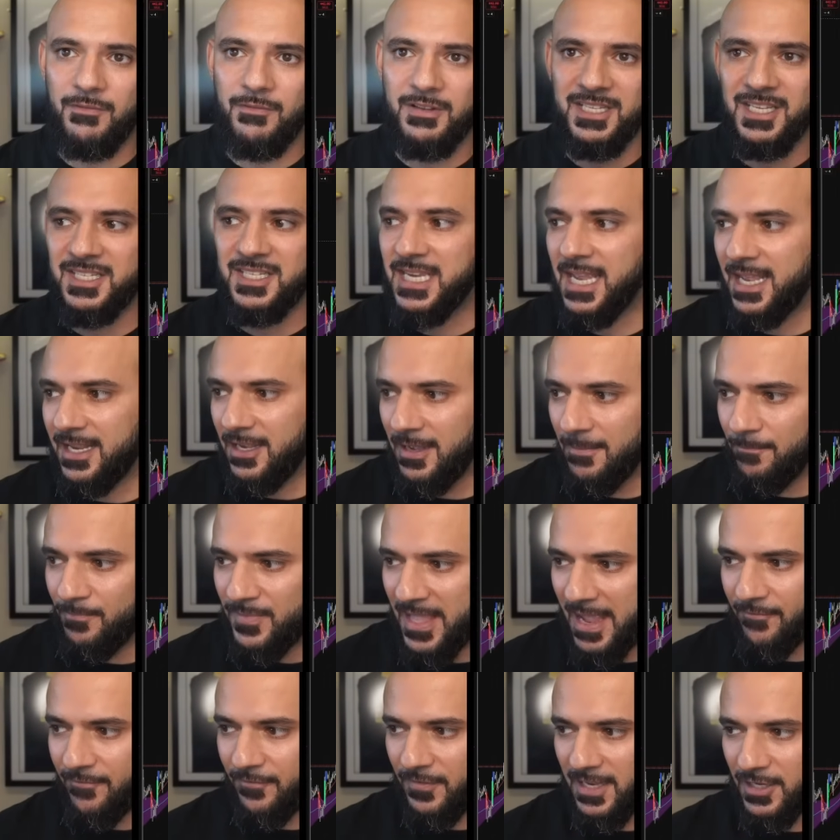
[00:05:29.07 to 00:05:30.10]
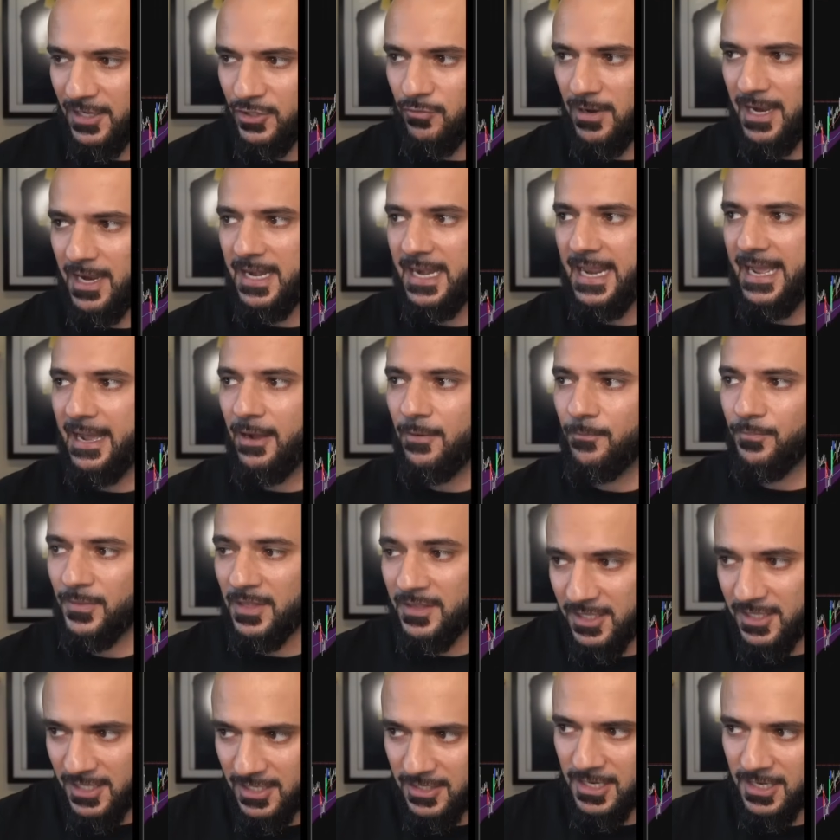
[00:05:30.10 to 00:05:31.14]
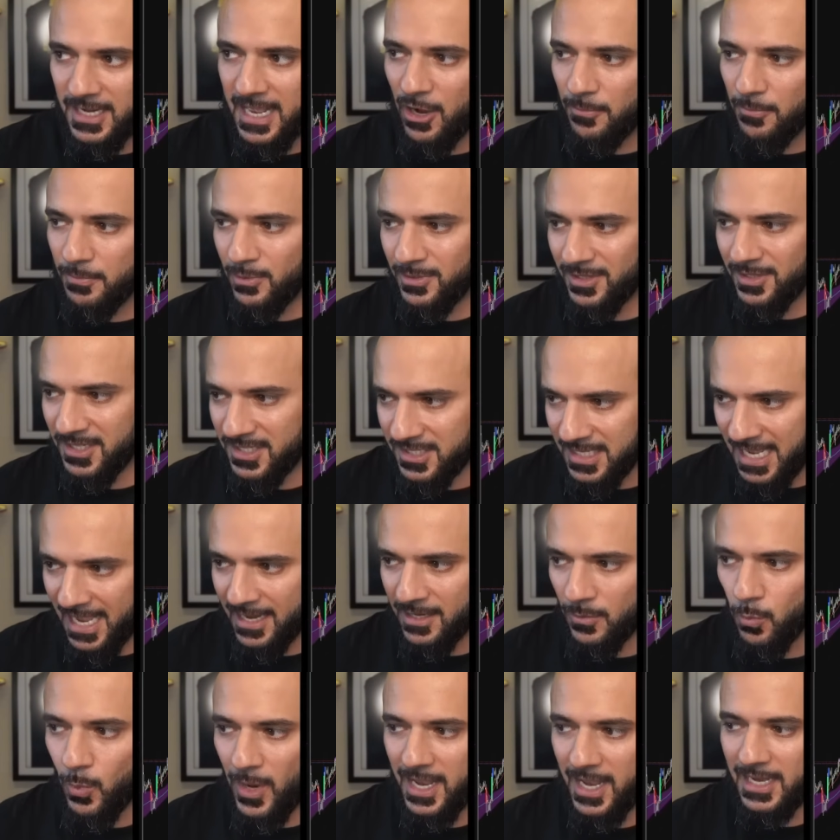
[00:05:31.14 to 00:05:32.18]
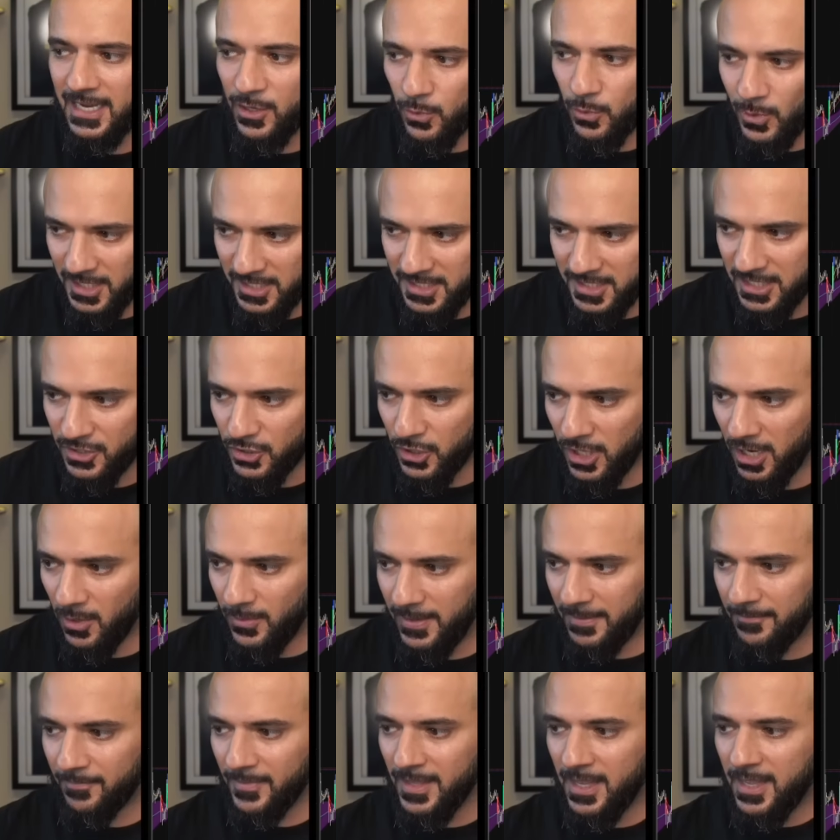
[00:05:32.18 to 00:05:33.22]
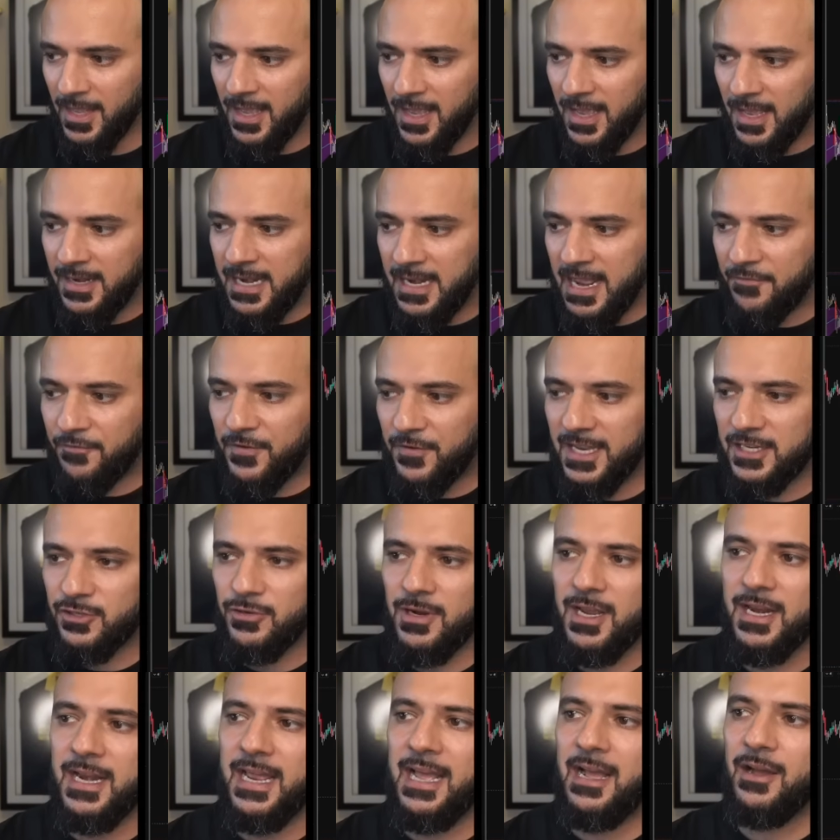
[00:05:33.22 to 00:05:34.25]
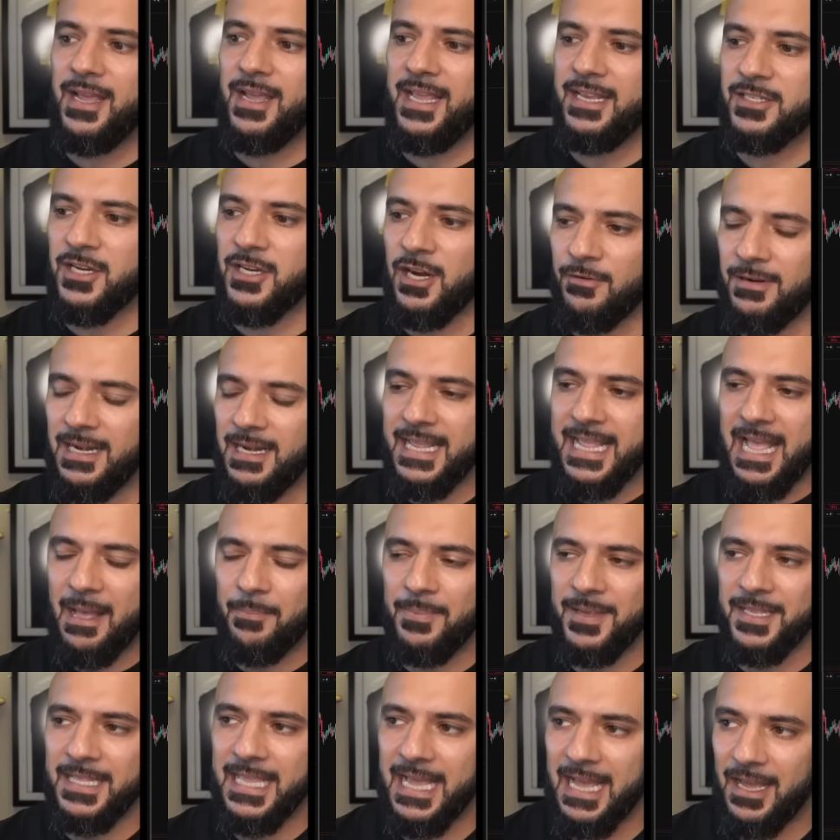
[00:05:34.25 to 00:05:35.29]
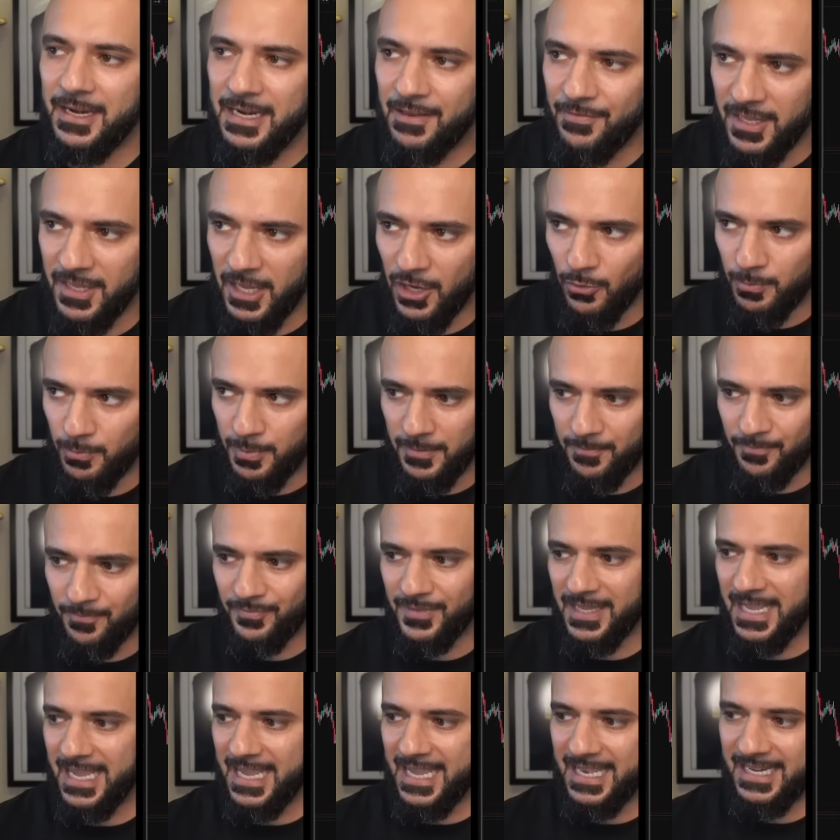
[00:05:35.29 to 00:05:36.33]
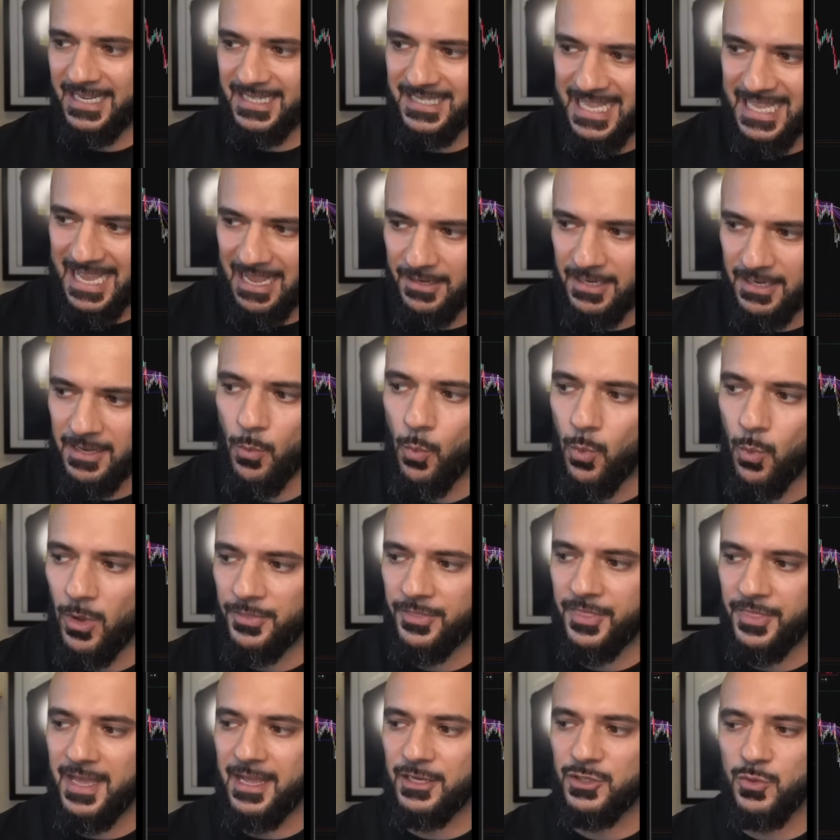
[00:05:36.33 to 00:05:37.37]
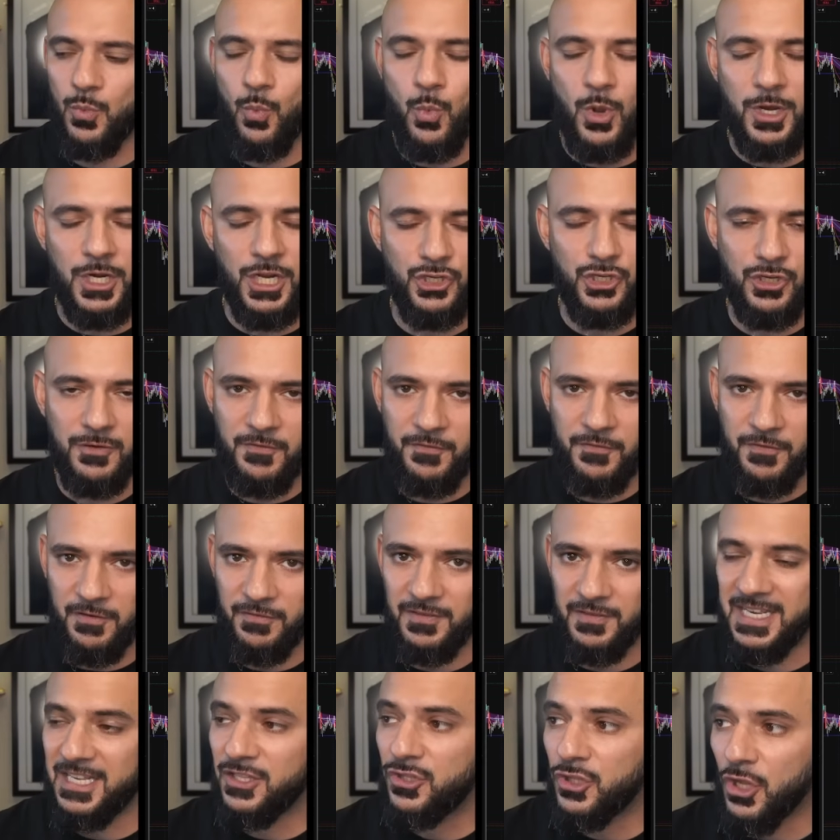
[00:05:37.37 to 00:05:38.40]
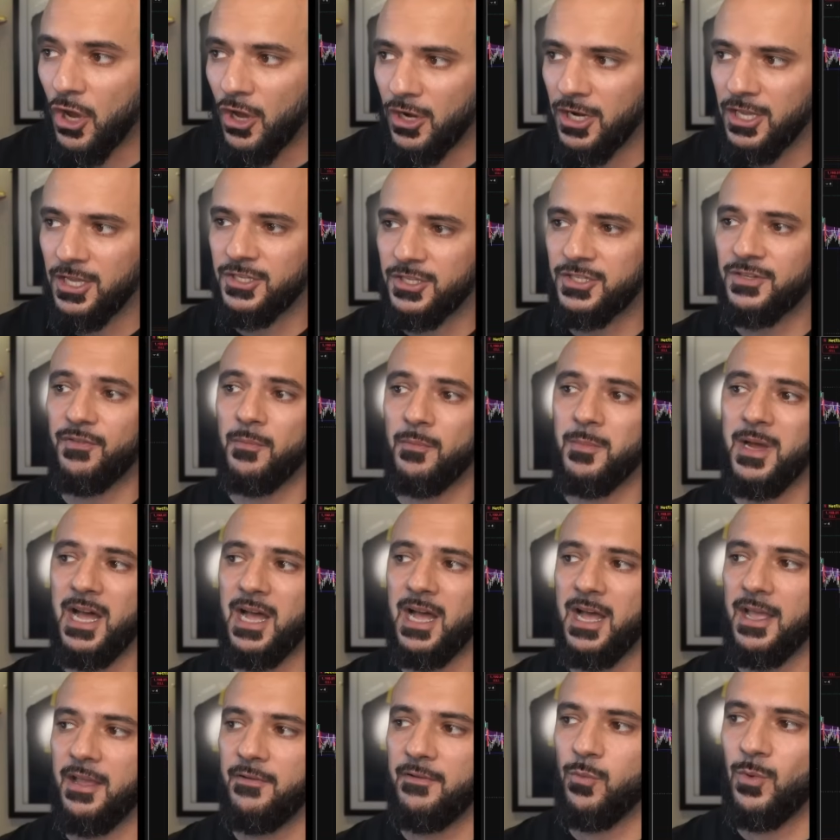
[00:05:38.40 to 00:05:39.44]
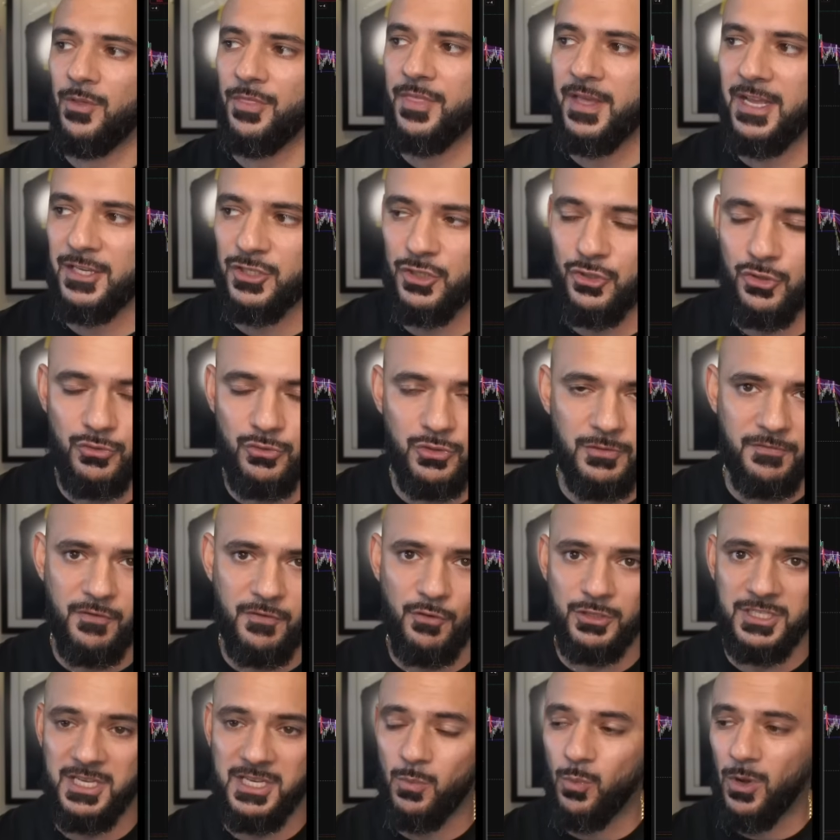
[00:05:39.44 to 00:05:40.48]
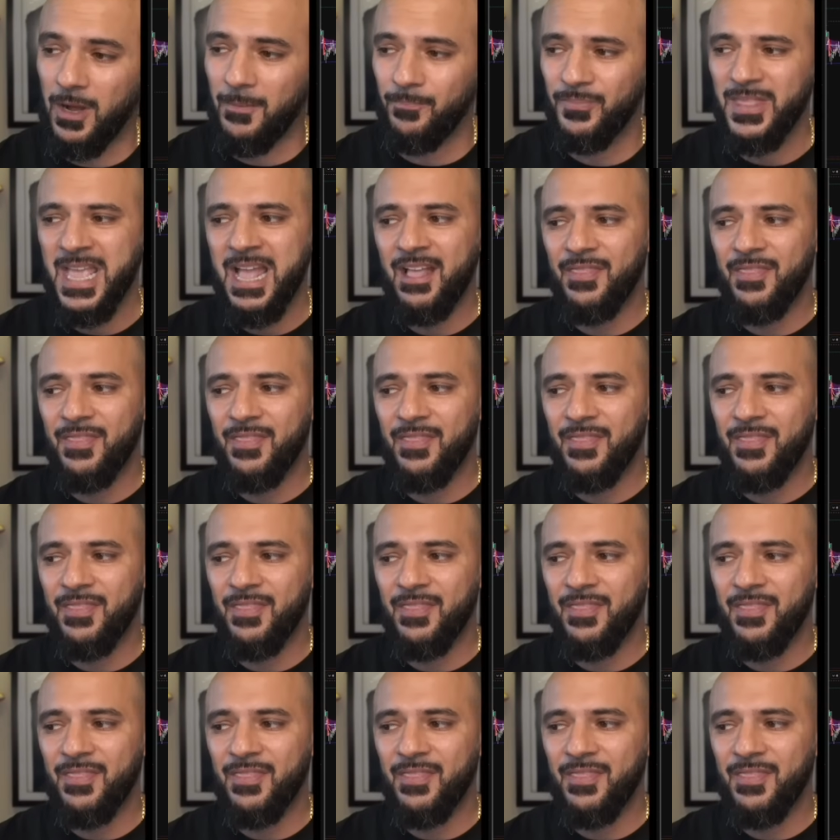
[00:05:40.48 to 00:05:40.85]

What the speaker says: Netflix right now, and this is going to help you understand where liquidity is going. Netflix right now is currently gapping down at the open, and it's down at $1,150 from a high of $1,241.